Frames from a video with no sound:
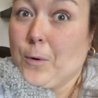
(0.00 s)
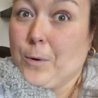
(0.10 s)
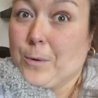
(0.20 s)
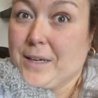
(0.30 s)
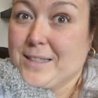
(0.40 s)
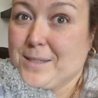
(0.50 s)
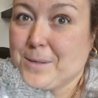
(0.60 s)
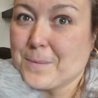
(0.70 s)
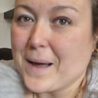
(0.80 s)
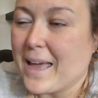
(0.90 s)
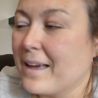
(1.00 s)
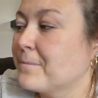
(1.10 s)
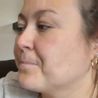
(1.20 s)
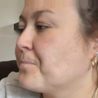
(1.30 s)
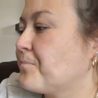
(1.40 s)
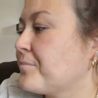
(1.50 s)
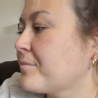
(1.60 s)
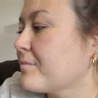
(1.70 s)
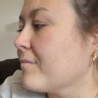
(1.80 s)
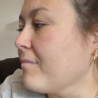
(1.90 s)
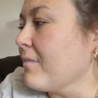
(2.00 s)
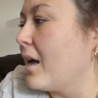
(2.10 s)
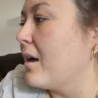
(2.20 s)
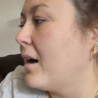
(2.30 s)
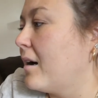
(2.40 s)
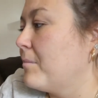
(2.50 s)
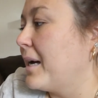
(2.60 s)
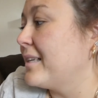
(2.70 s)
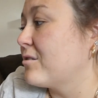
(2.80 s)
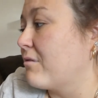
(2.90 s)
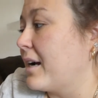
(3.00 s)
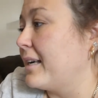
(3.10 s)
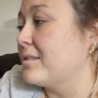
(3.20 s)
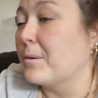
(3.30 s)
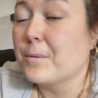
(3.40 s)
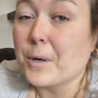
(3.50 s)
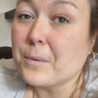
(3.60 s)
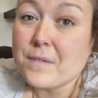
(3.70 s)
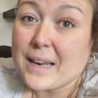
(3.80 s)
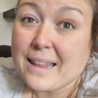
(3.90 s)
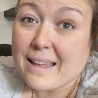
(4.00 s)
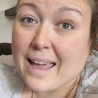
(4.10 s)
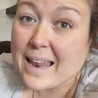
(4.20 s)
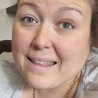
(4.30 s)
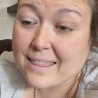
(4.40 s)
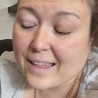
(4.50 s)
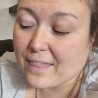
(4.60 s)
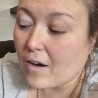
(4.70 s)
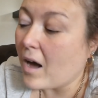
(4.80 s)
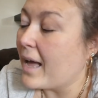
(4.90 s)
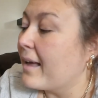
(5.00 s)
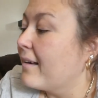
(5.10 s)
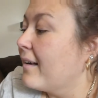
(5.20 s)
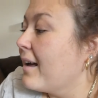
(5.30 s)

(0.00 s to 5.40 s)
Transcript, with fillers: glorious to wear um, and it's grey so it'll go with any anything that I